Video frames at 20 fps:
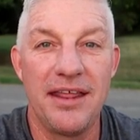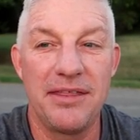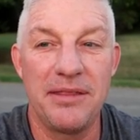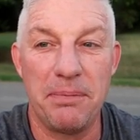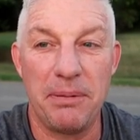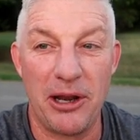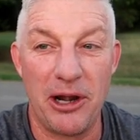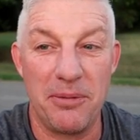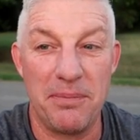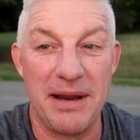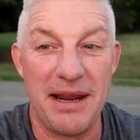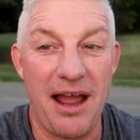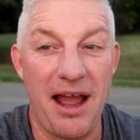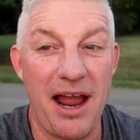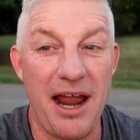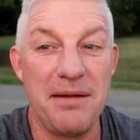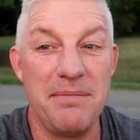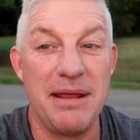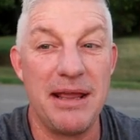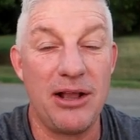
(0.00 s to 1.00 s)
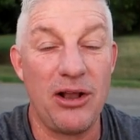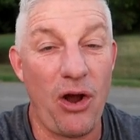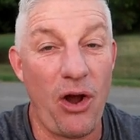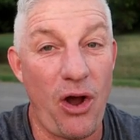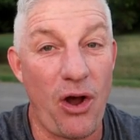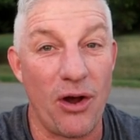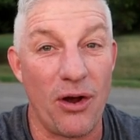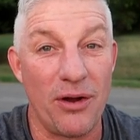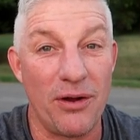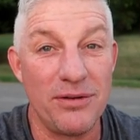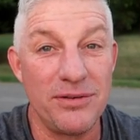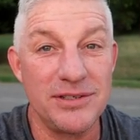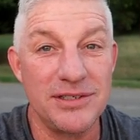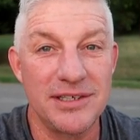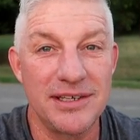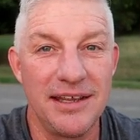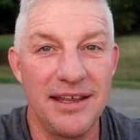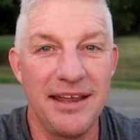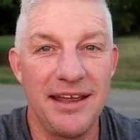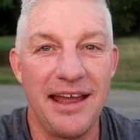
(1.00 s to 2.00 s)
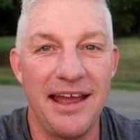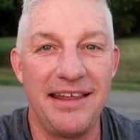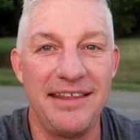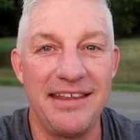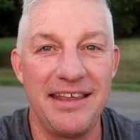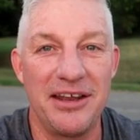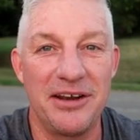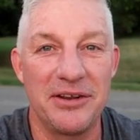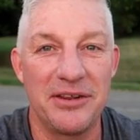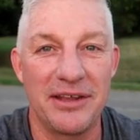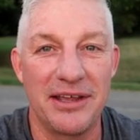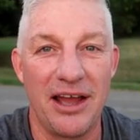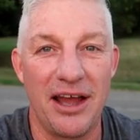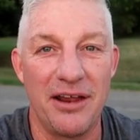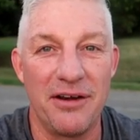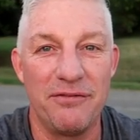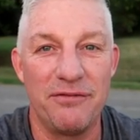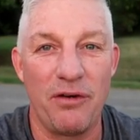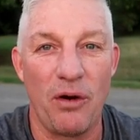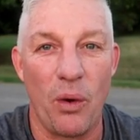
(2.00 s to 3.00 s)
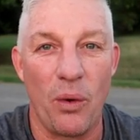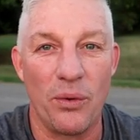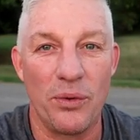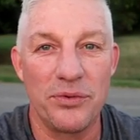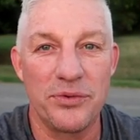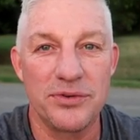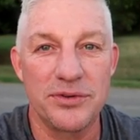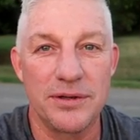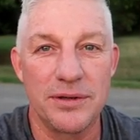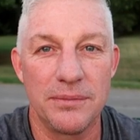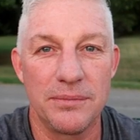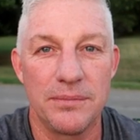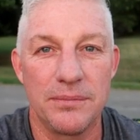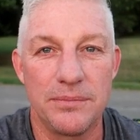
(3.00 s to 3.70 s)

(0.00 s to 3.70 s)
the player behind me calls, and the end of the gun folds.